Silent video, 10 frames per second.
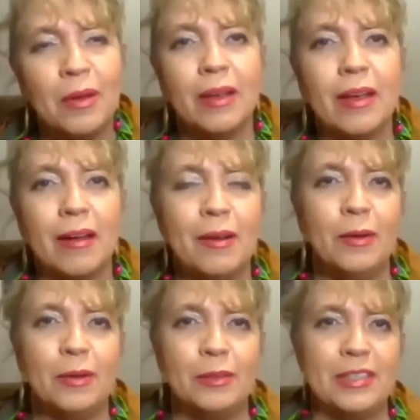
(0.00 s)
I know
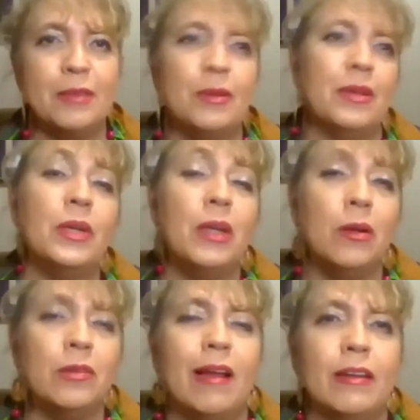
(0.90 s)
you said, we
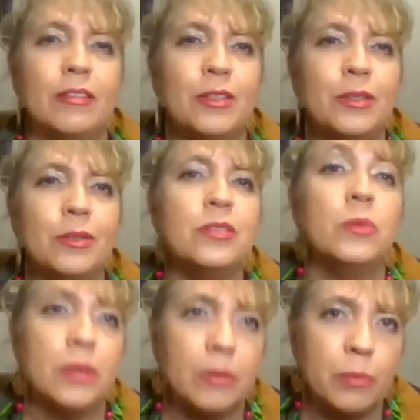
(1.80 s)
don't like to use the
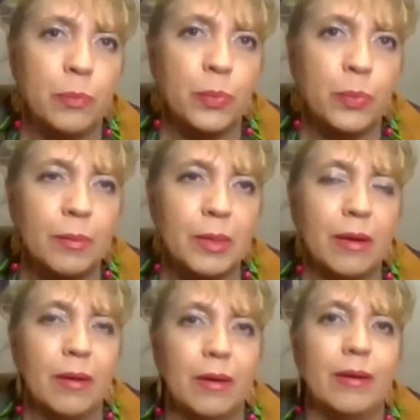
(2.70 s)
word, but
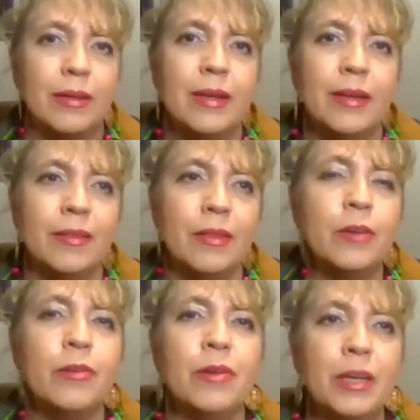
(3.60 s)
the
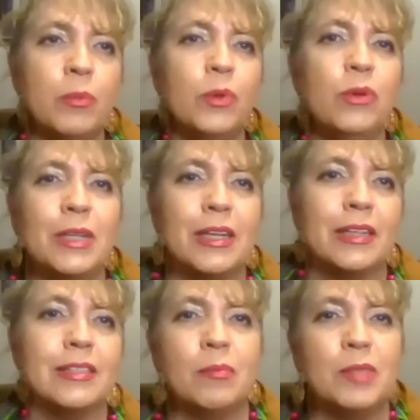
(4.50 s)
green movement can
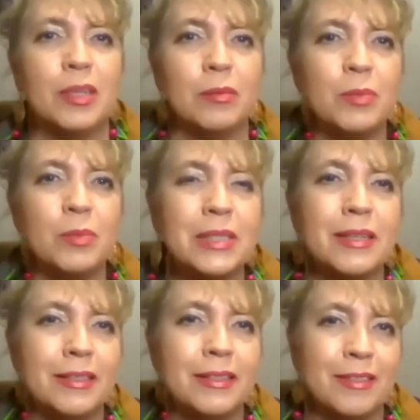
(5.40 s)
sometimes be
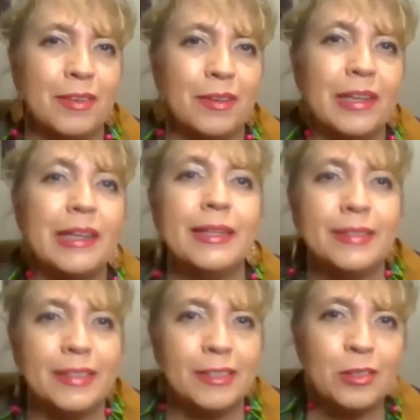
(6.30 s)
seen as a very
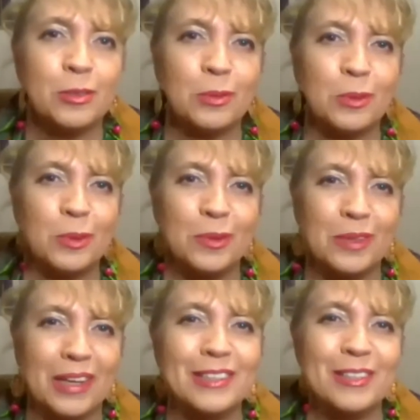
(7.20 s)
elitist or
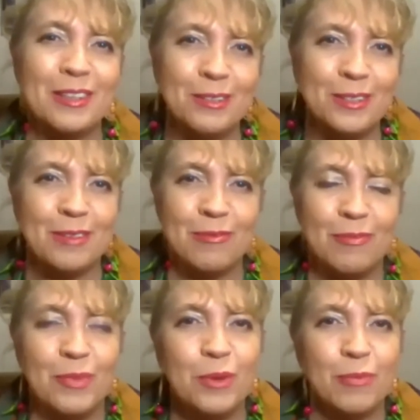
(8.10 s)
exclusive
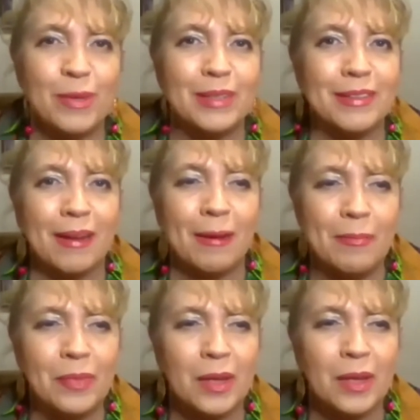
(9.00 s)
movement.
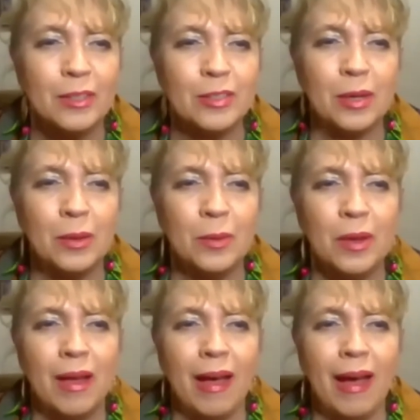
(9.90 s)
So
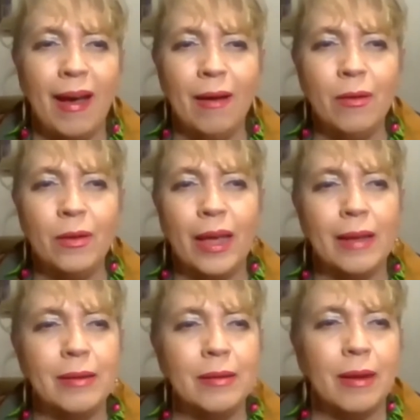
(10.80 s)
how
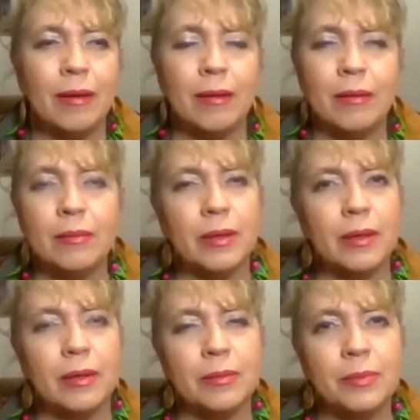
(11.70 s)
can
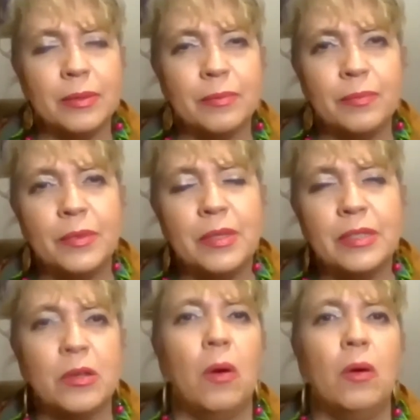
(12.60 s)
this
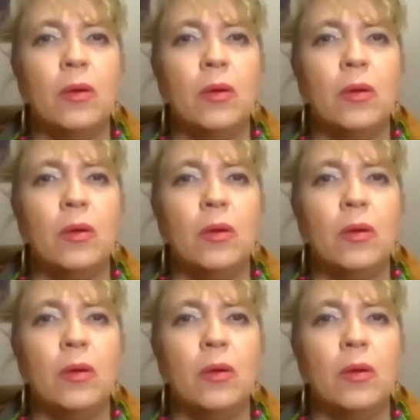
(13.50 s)
whole